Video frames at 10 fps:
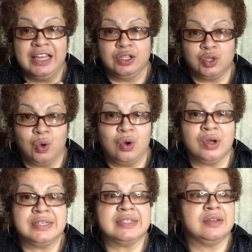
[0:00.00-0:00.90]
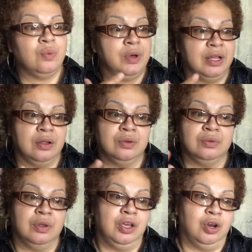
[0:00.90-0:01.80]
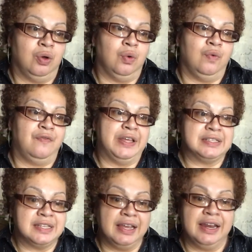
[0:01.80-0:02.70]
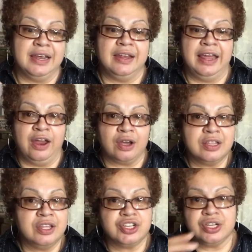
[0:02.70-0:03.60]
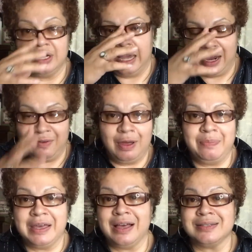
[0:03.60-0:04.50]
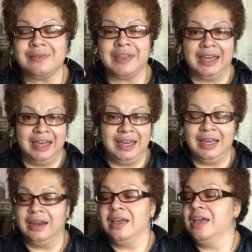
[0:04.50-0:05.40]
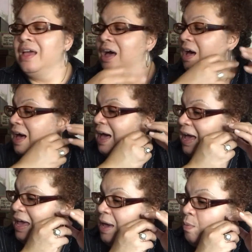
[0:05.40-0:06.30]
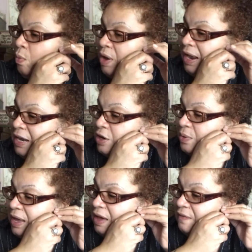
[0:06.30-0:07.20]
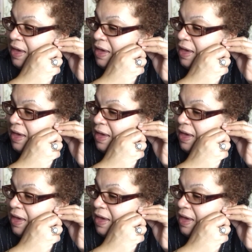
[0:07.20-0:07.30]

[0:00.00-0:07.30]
indoors, well, you know, ventilated, air-conditioned area because of the heat. I am one, I don't have